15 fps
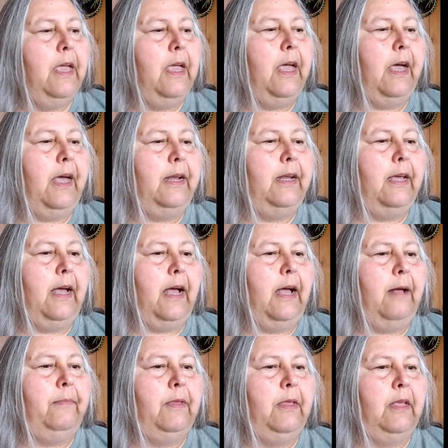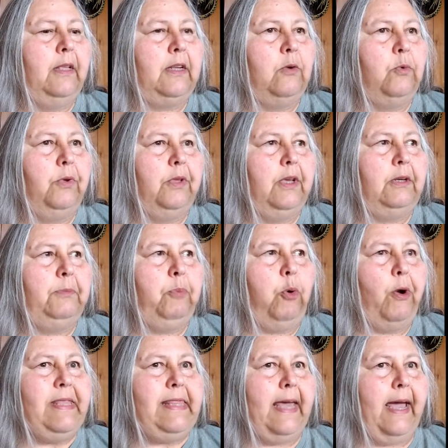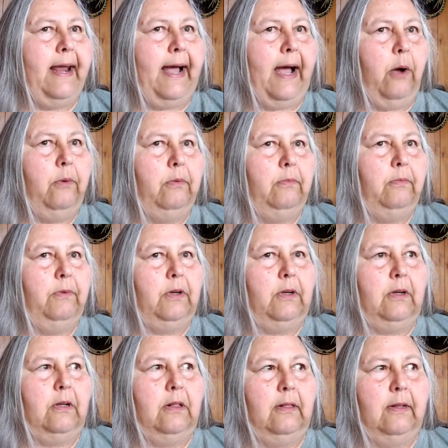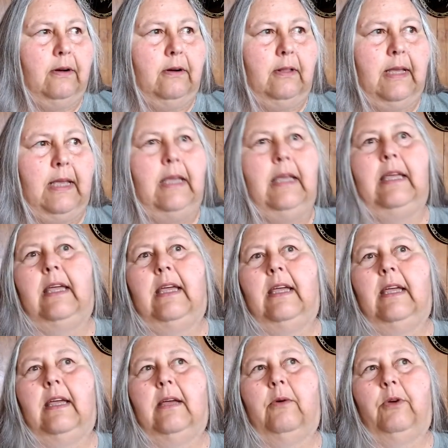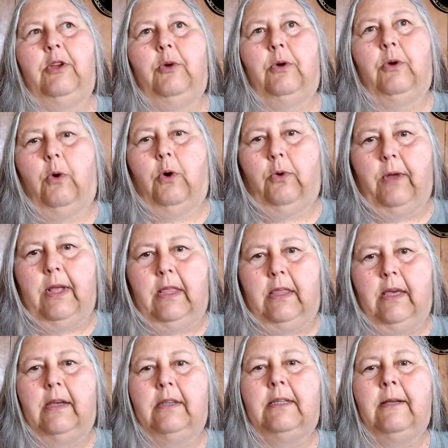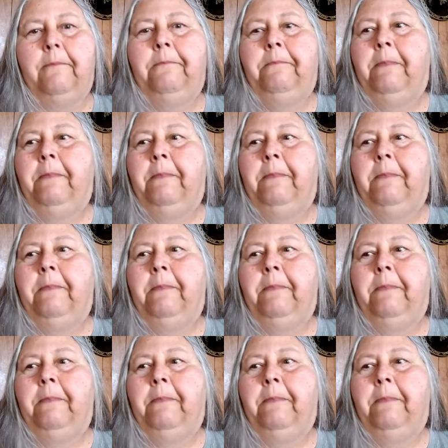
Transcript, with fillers: And um, it didn't really point that out clearly uh, when you were ordering things.